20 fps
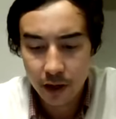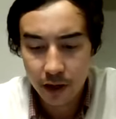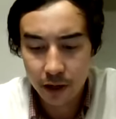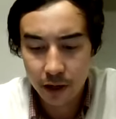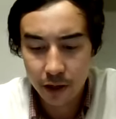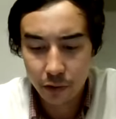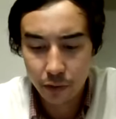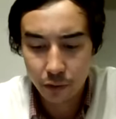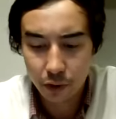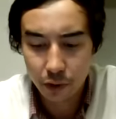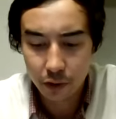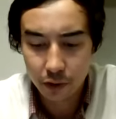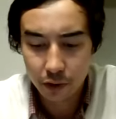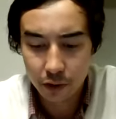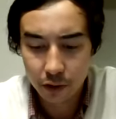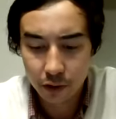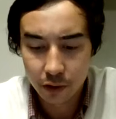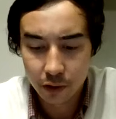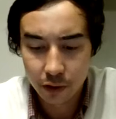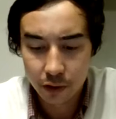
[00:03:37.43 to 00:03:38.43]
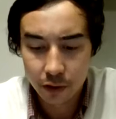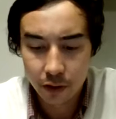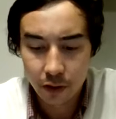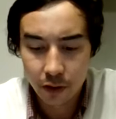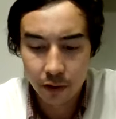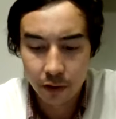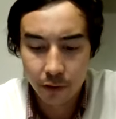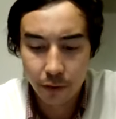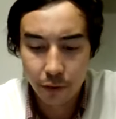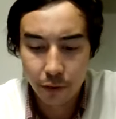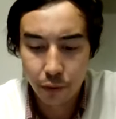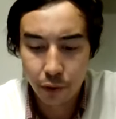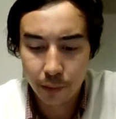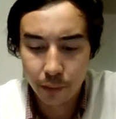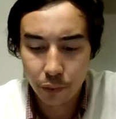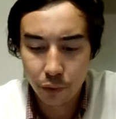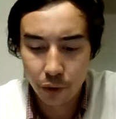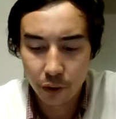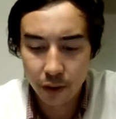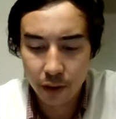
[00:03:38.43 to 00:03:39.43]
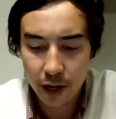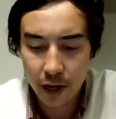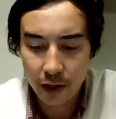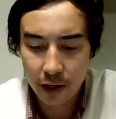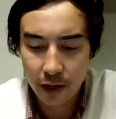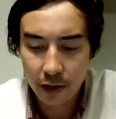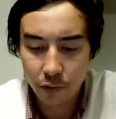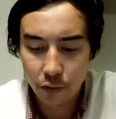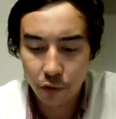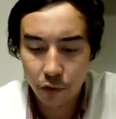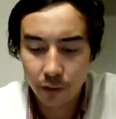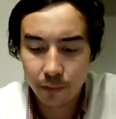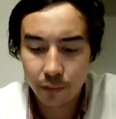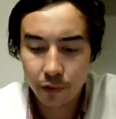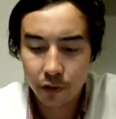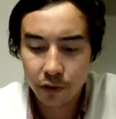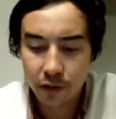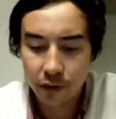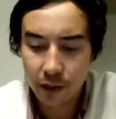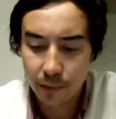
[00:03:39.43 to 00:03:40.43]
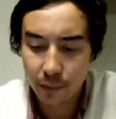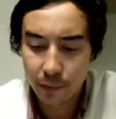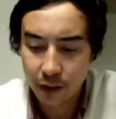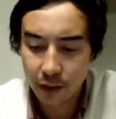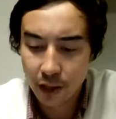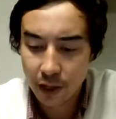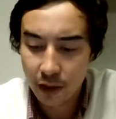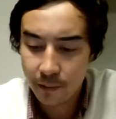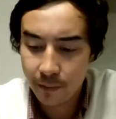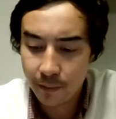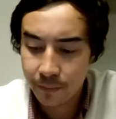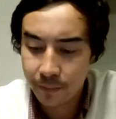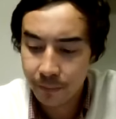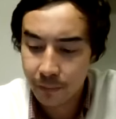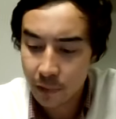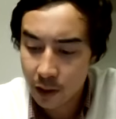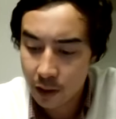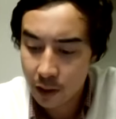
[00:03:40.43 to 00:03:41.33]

and it was 3.981% Monday.